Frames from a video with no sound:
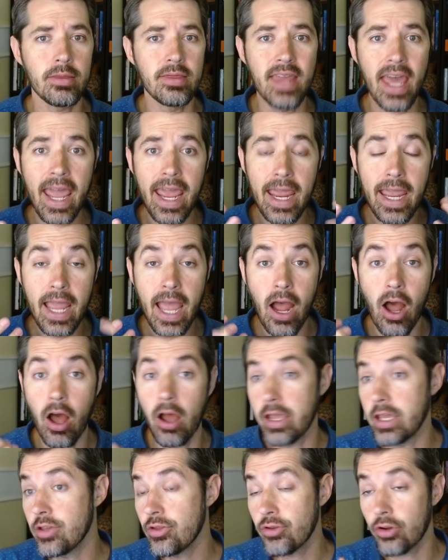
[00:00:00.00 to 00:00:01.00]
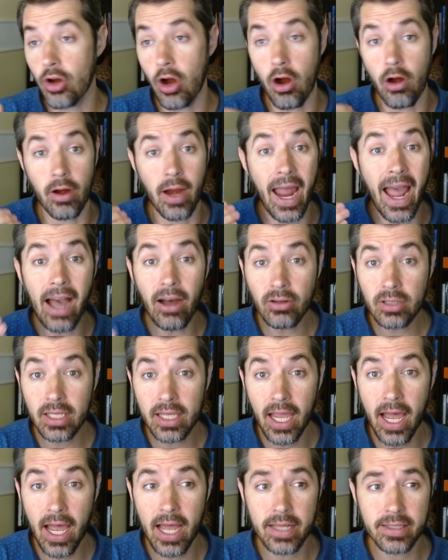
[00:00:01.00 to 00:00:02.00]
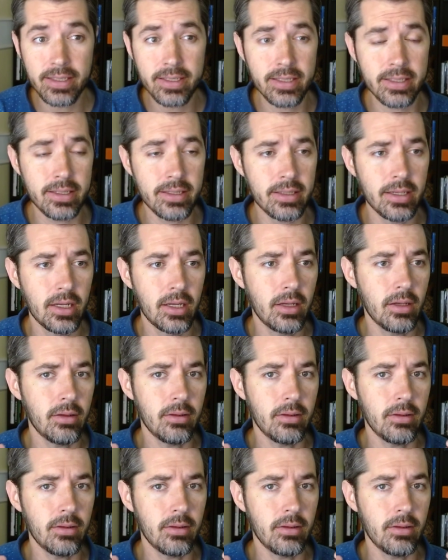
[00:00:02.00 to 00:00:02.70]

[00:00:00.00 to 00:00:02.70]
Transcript: They either are outcasts,